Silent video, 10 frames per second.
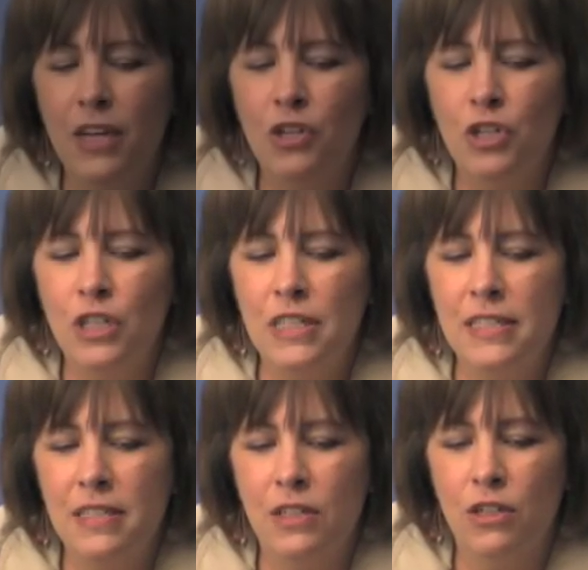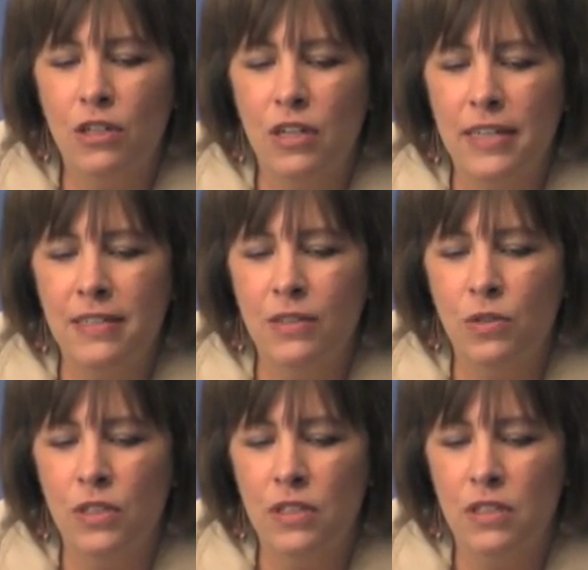that a good listener is
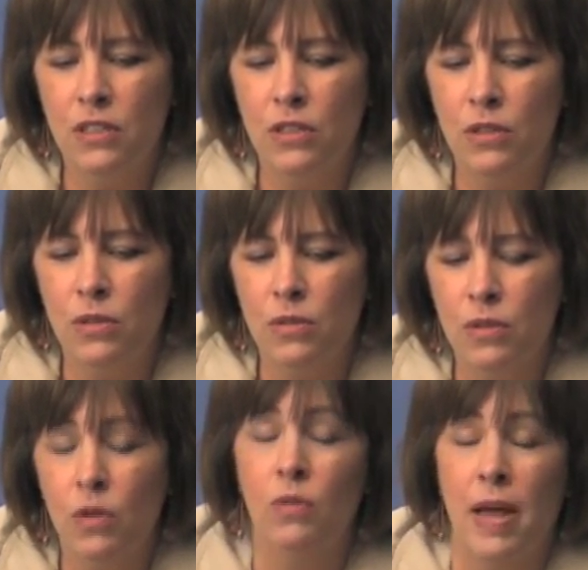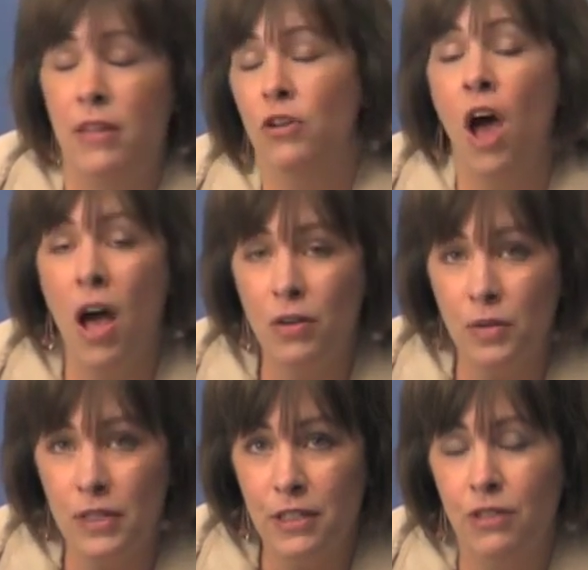going to do, or rather not
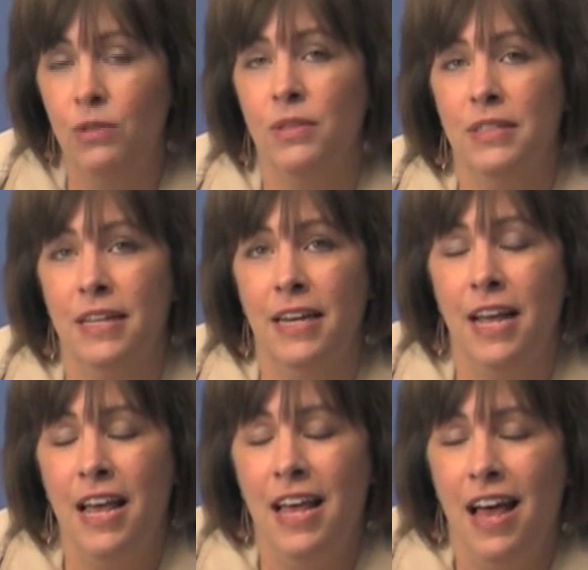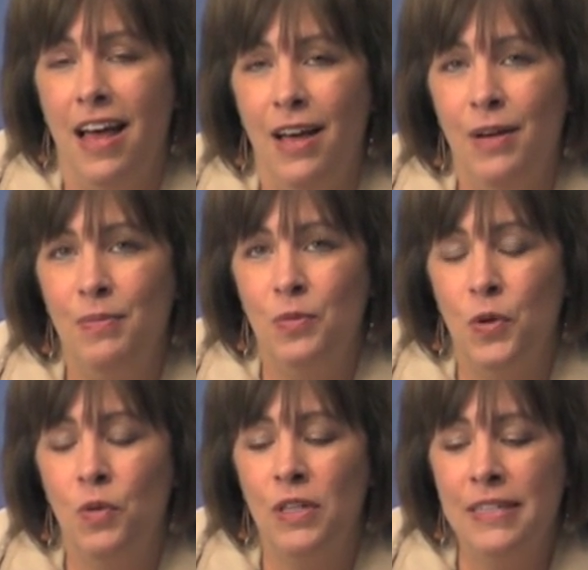going to do, is that
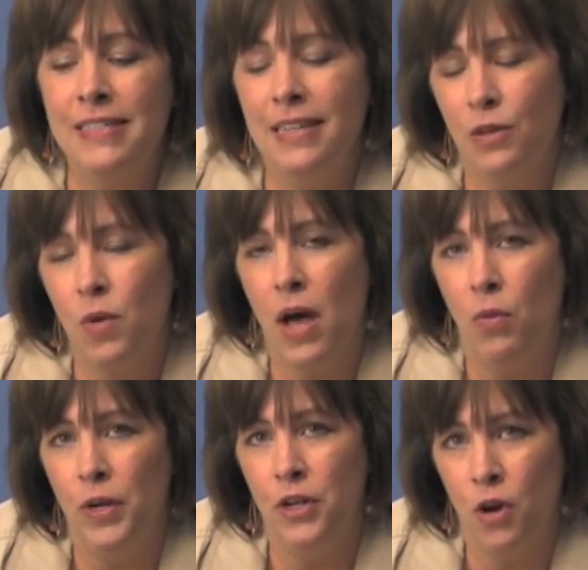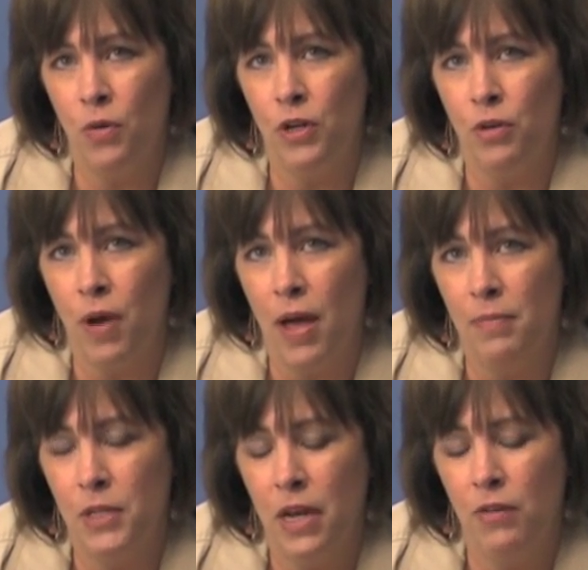when we're listening well, we don't
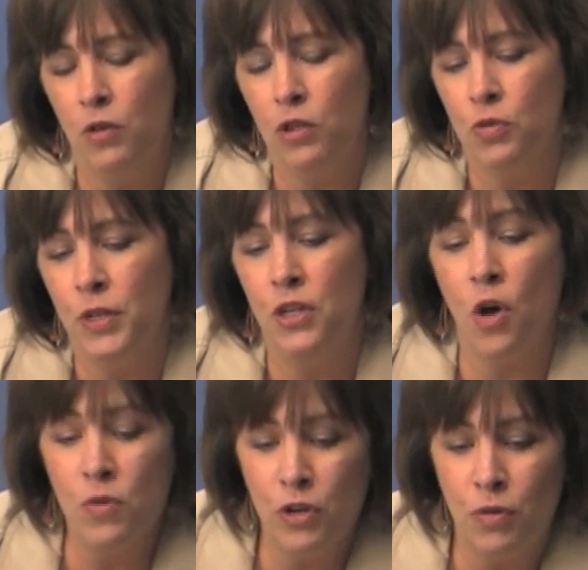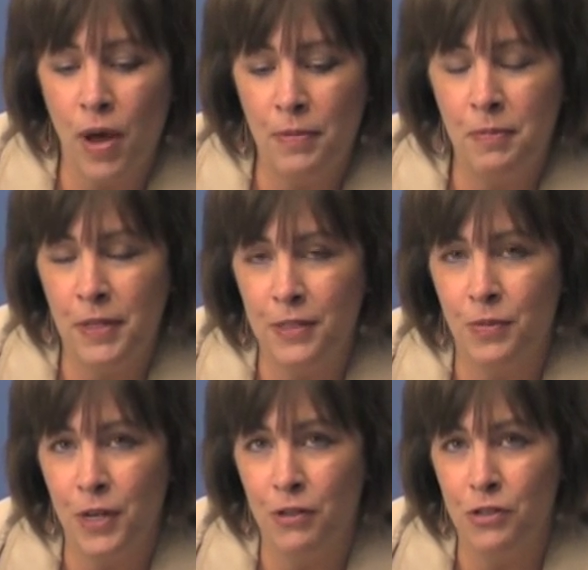interrupt. And of course, we don't interrupt
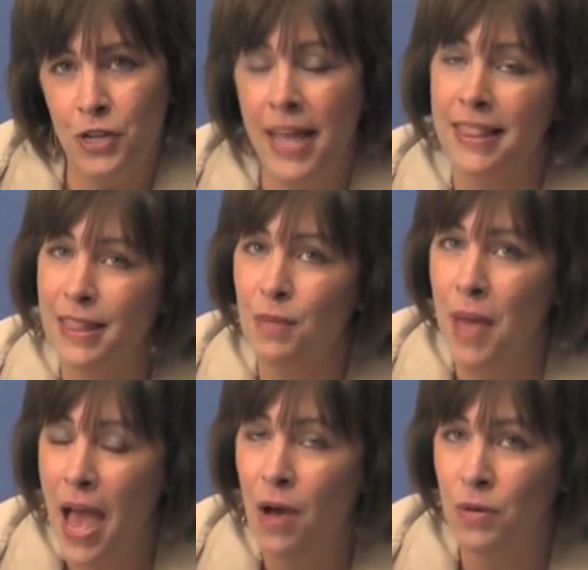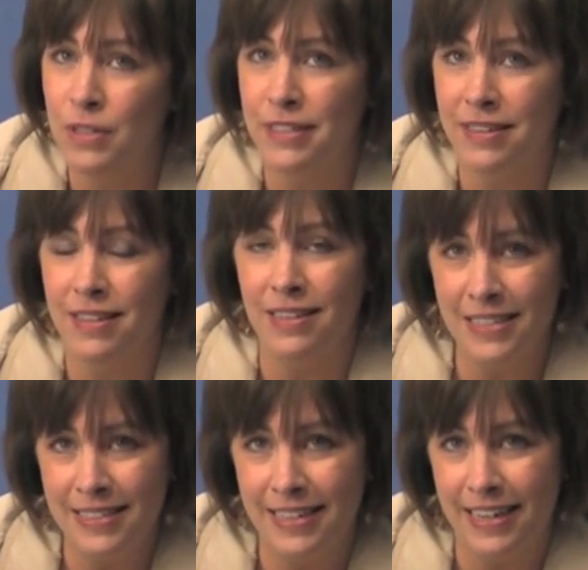because we understand that the power is in the
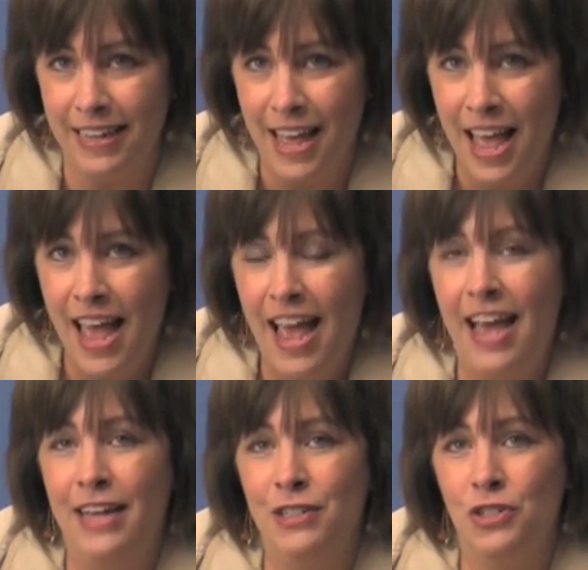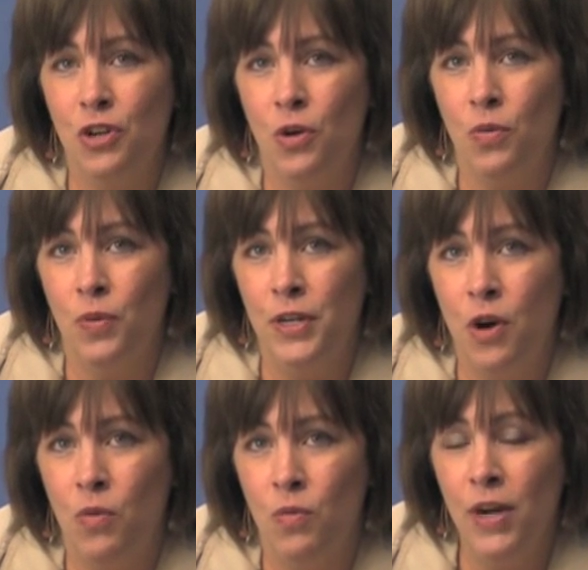listening. And so we
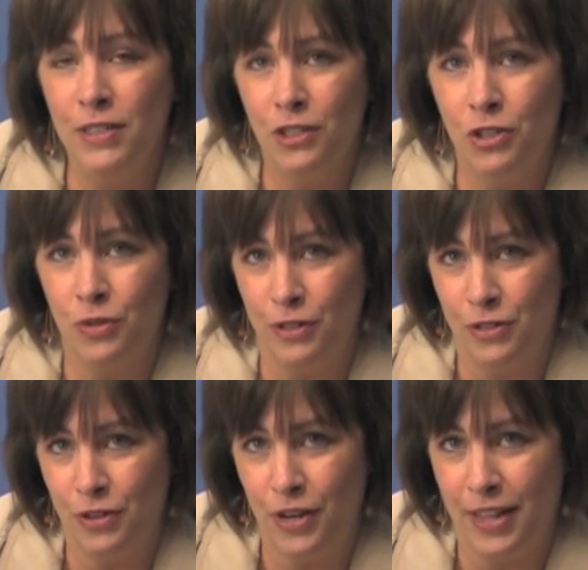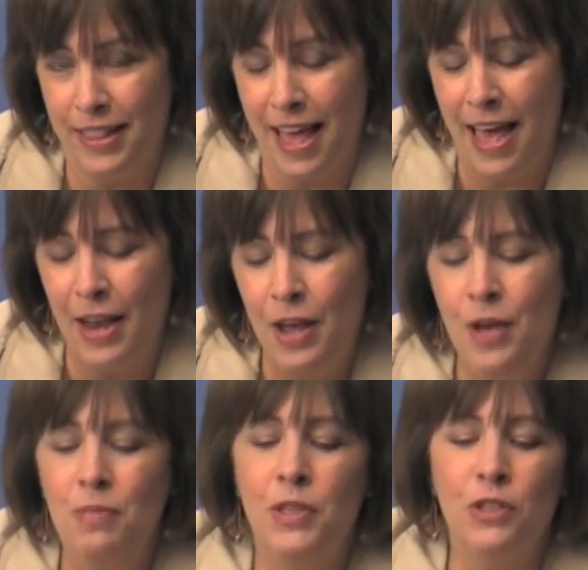don't want to short circuit that.
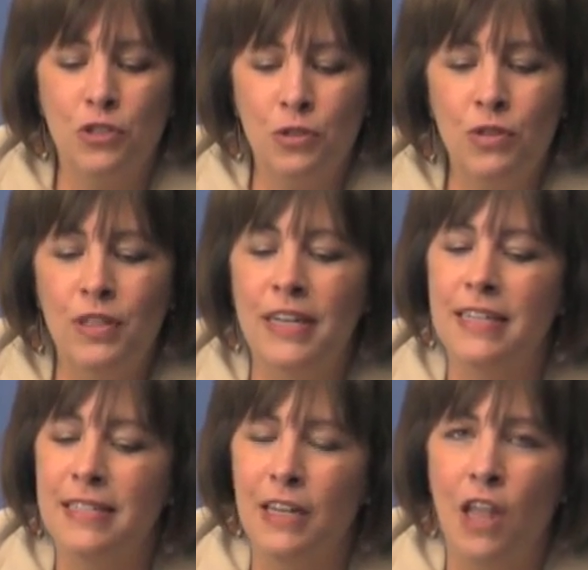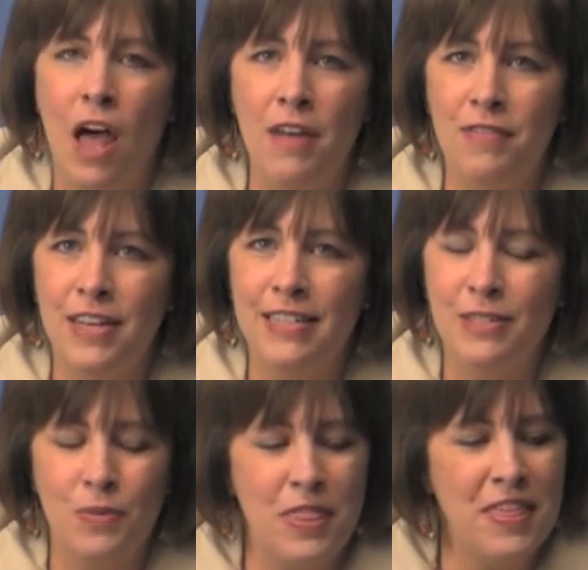But the truth is that a lot of
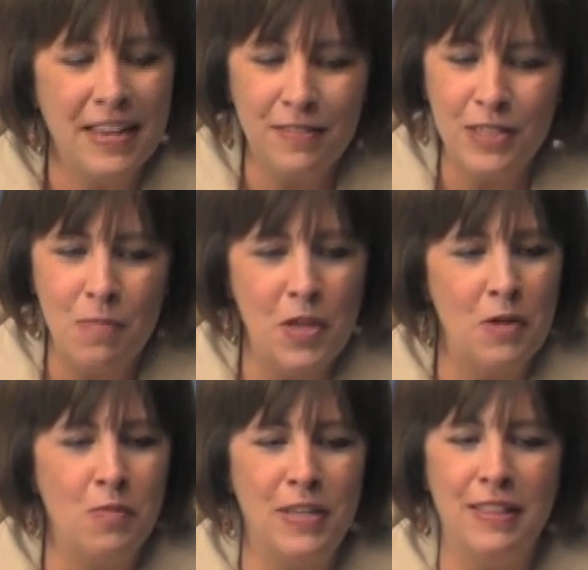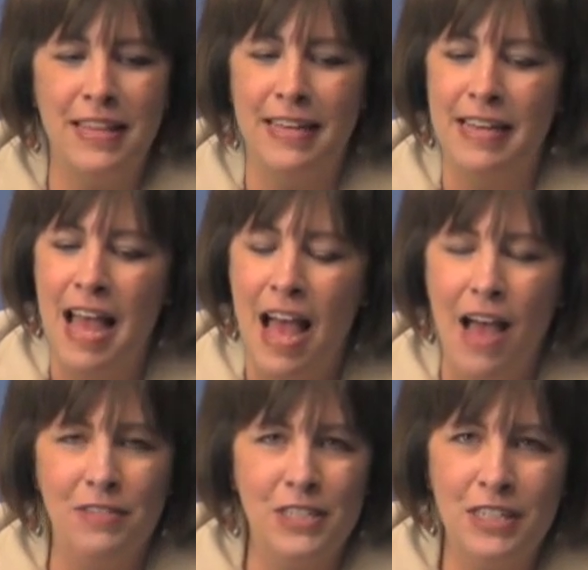us, we think of something, we think,
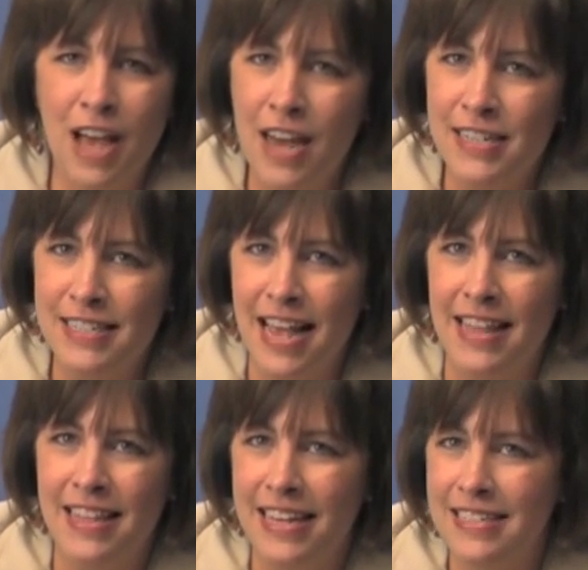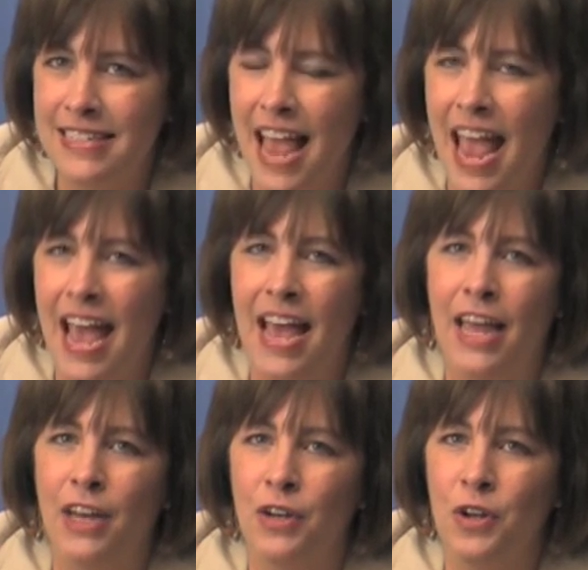I've just got to say this,
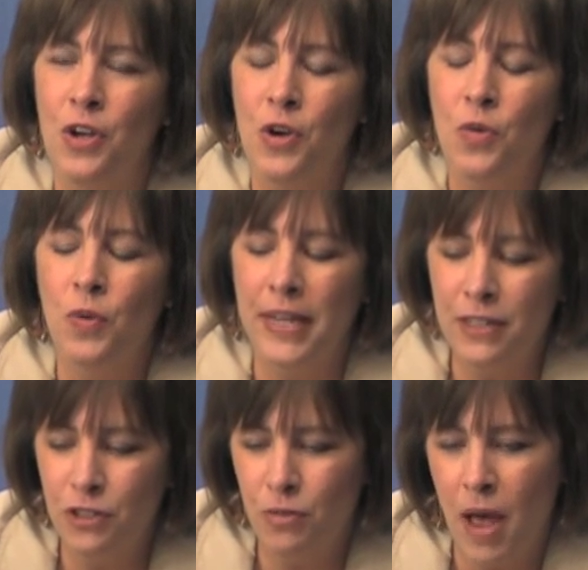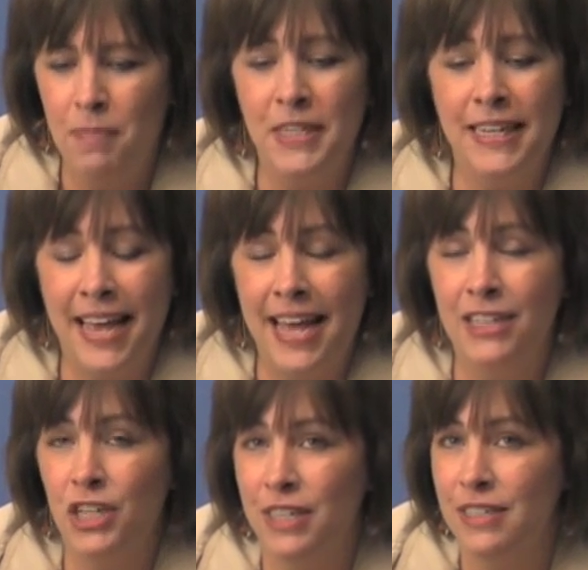and we interrupt
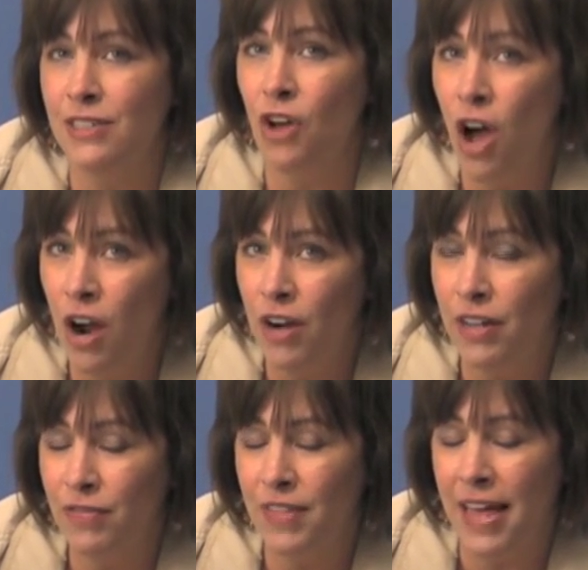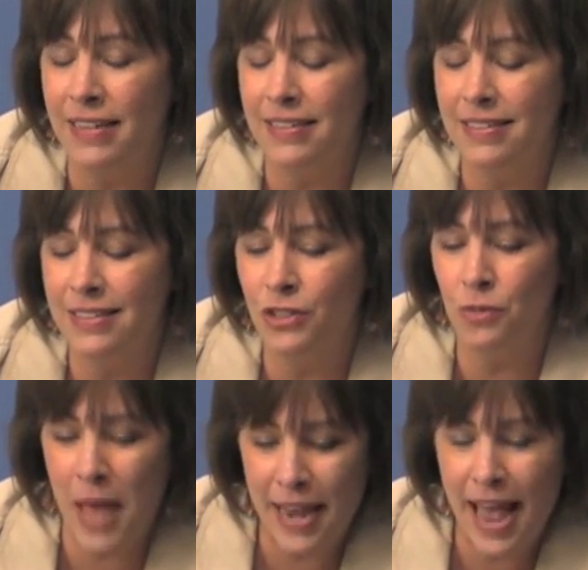again. Chances are, if that is
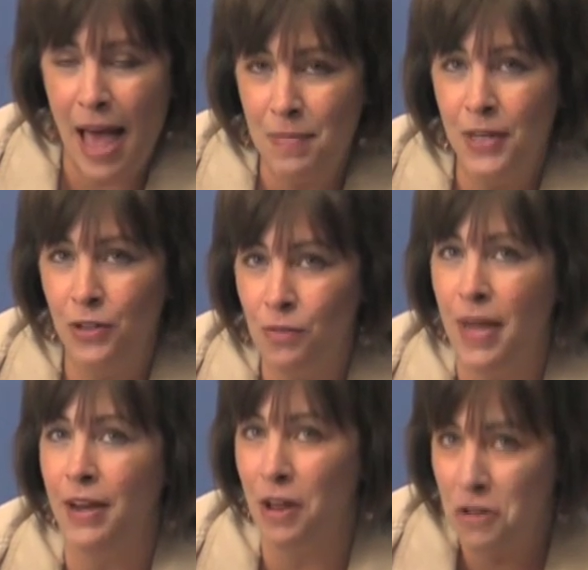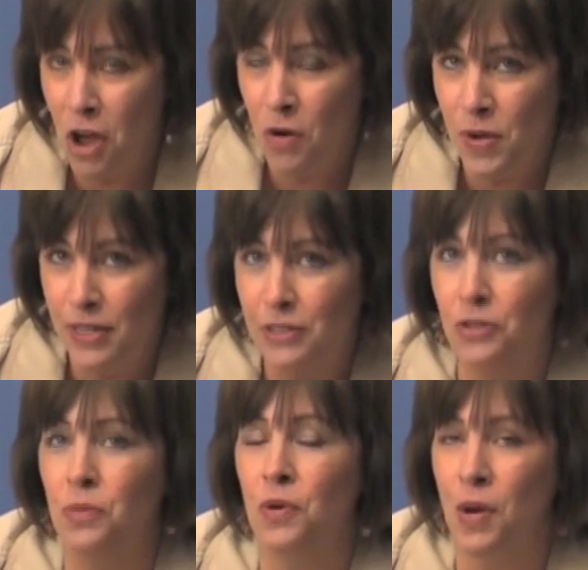your bad habit, you may not know it,
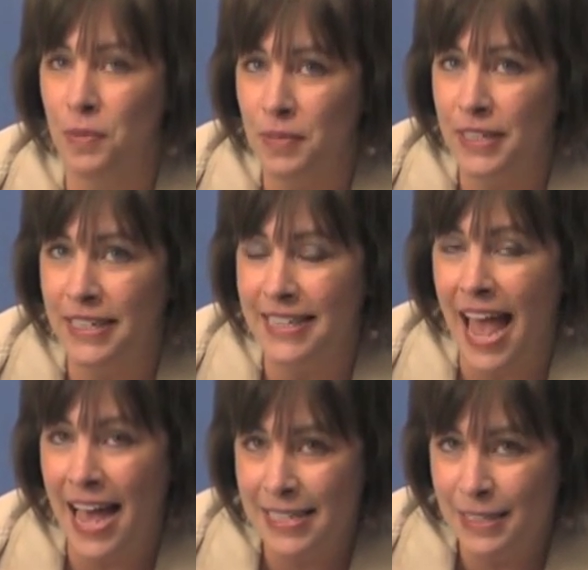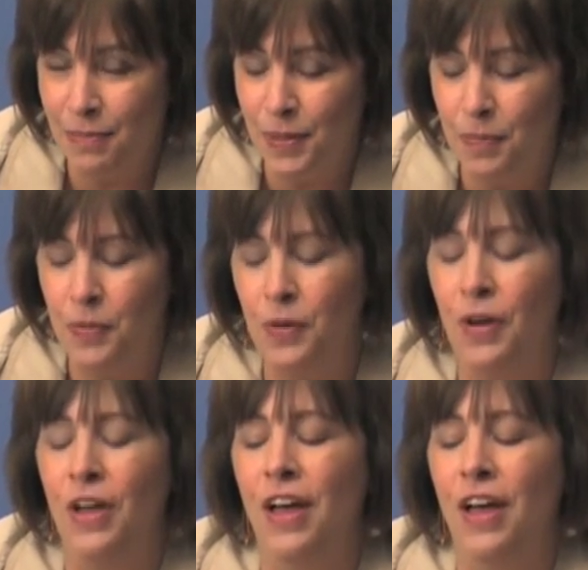so you probably need to ask some people,